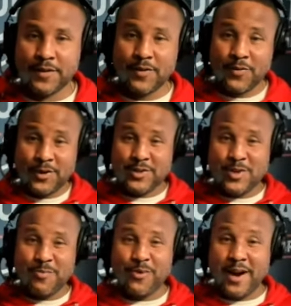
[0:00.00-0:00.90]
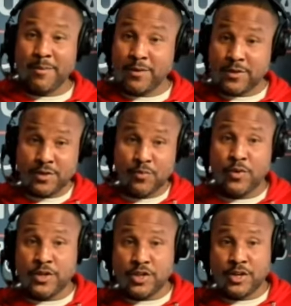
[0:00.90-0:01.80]
These are the parameters in
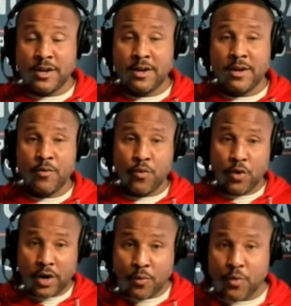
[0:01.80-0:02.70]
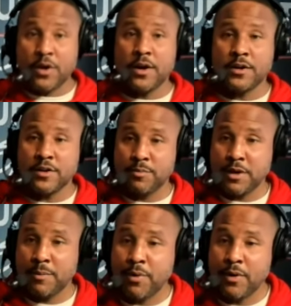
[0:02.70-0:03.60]
which we're going to work under to be
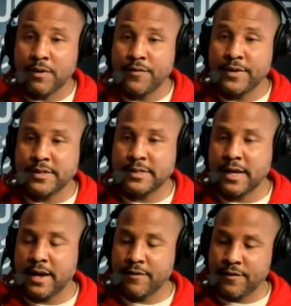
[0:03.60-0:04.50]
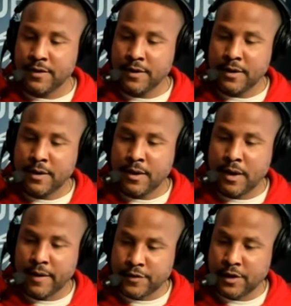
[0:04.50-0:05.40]
a part of this staff.
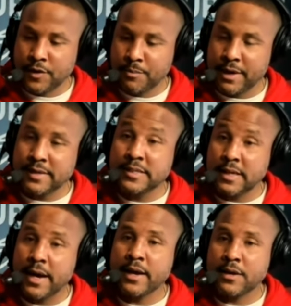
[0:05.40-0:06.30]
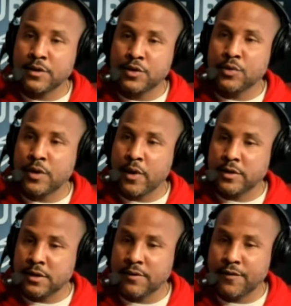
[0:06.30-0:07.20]
I've done the best that I could do to
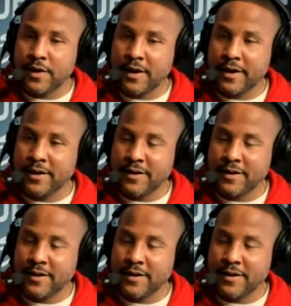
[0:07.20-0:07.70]
identify